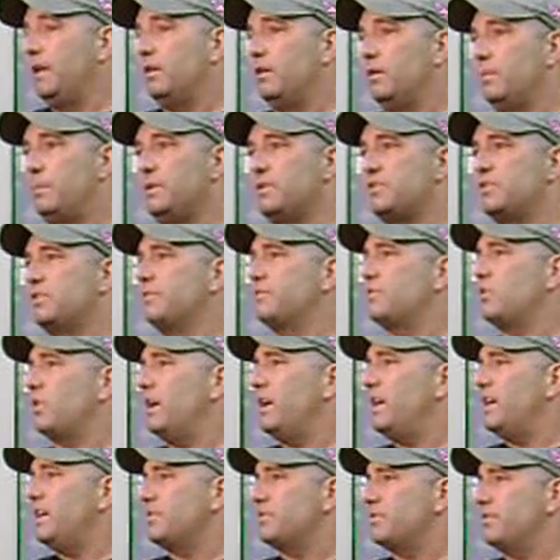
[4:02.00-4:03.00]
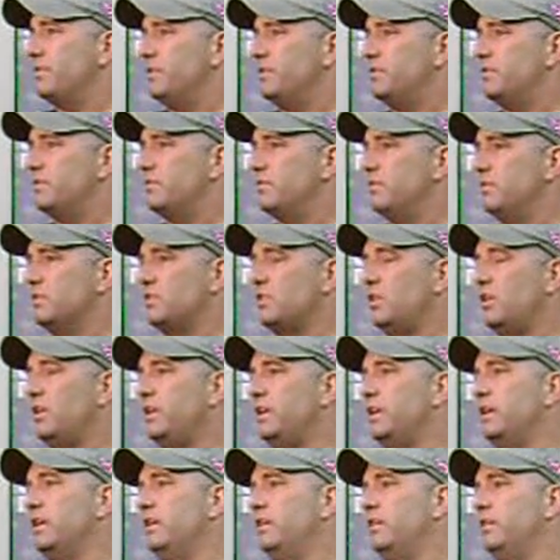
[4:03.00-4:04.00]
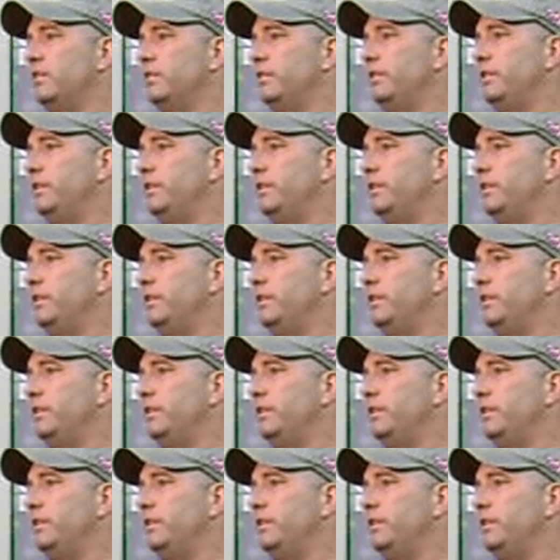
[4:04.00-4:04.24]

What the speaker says: A piece of trash that's laying in